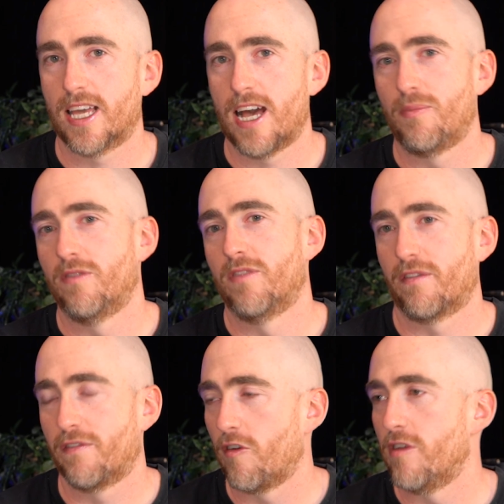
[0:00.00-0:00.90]
cap of
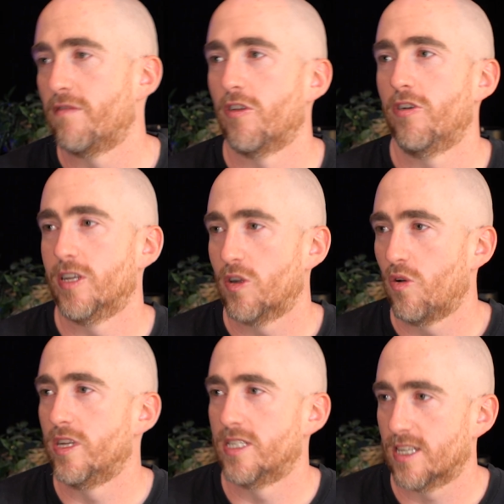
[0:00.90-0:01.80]
free floating
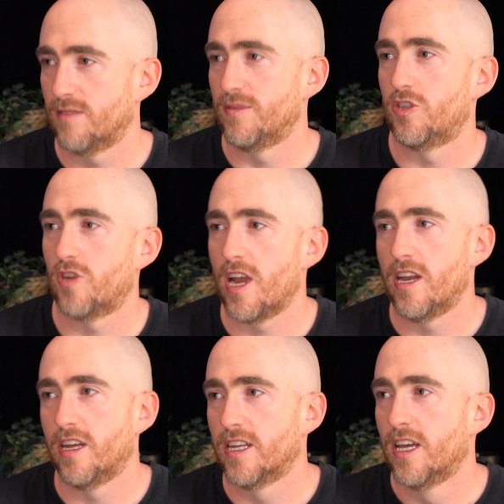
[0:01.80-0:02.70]
coins that can be
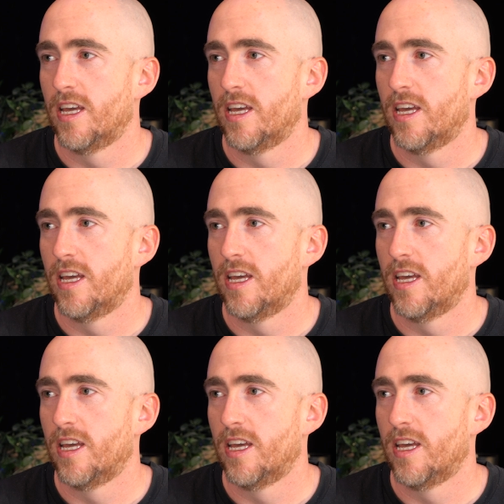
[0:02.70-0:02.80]
traded